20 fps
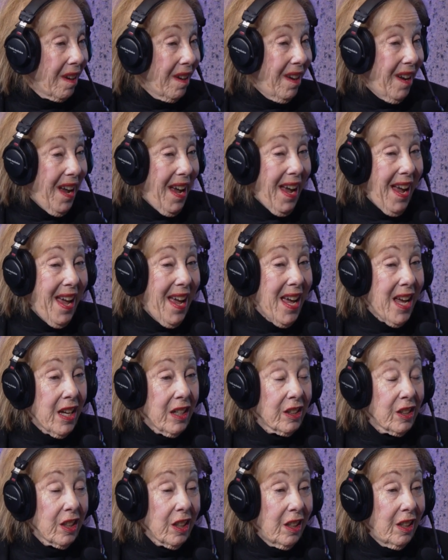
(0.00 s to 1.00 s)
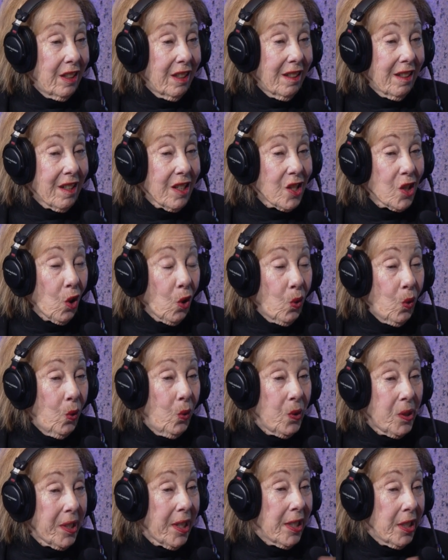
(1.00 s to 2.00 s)
Mm. And so
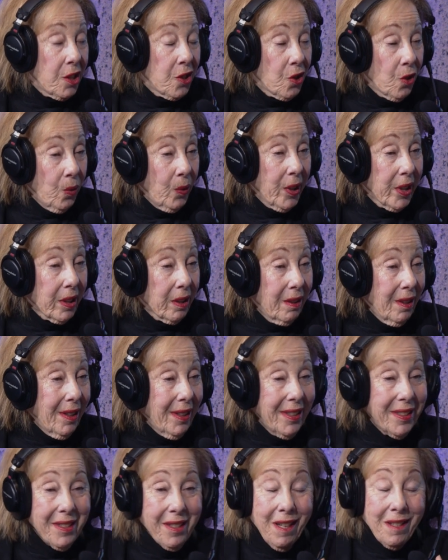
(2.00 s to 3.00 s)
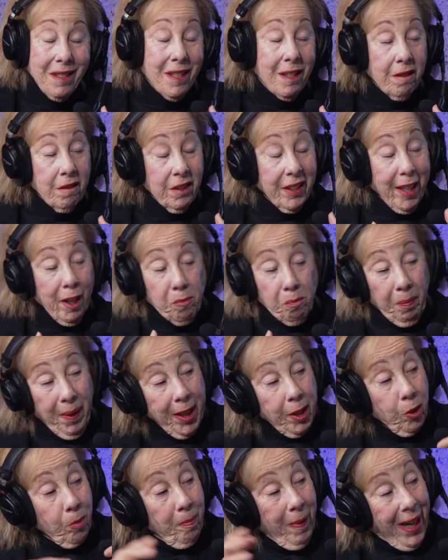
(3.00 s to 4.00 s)
who's going to do it? It doesn't get
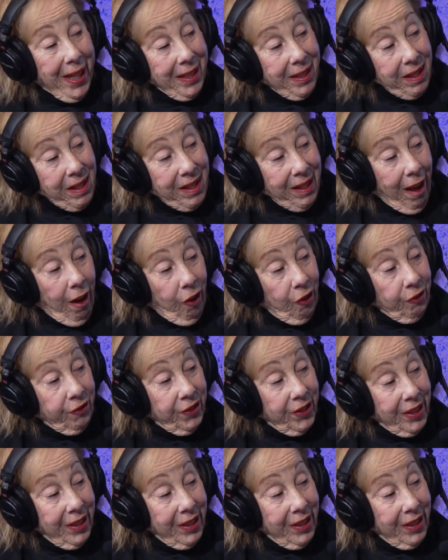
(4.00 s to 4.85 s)
better by itself.